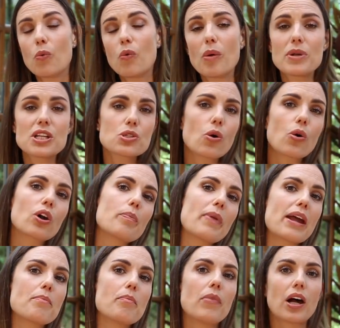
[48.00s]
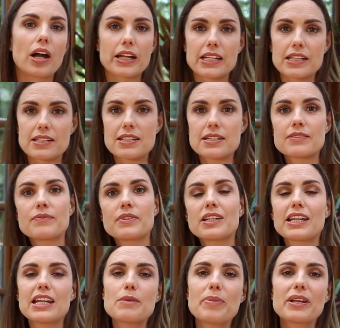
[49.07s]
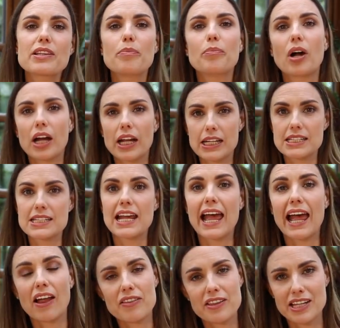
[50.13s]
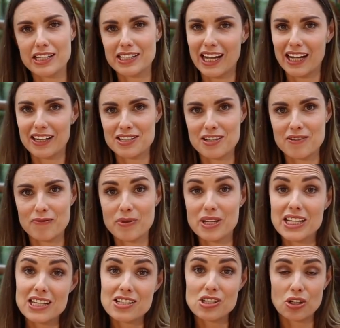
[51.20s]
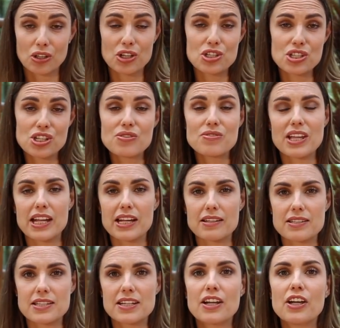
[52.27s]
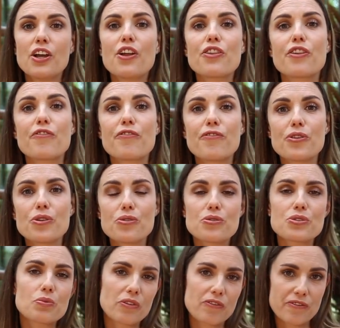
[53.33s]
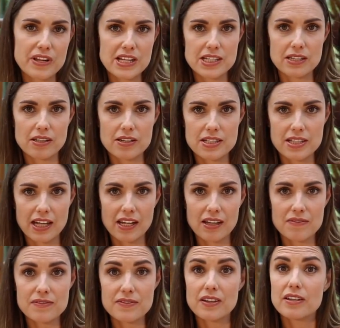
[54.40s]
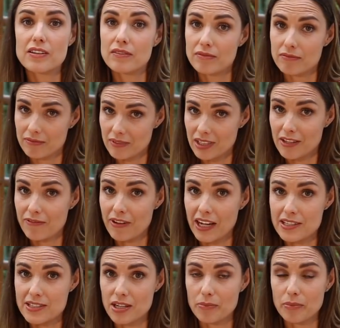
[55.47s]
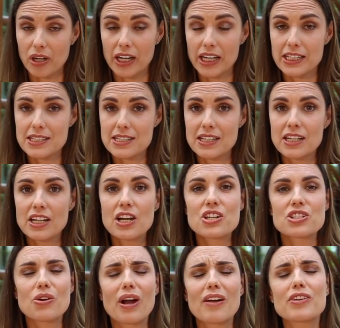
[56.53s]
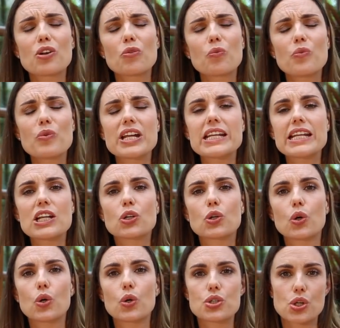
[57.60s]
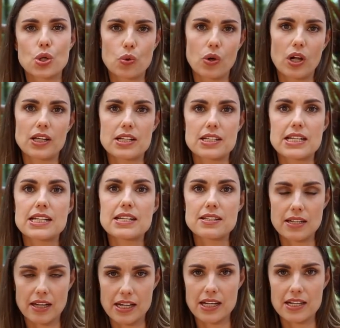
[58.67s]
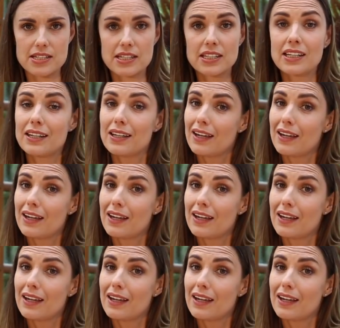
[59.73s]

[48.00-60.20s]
When we talk about mind, keeping the mind healthy and active, we need to look at two things. The food we're feeding ourselves affects our mind, so having a really good quality diet.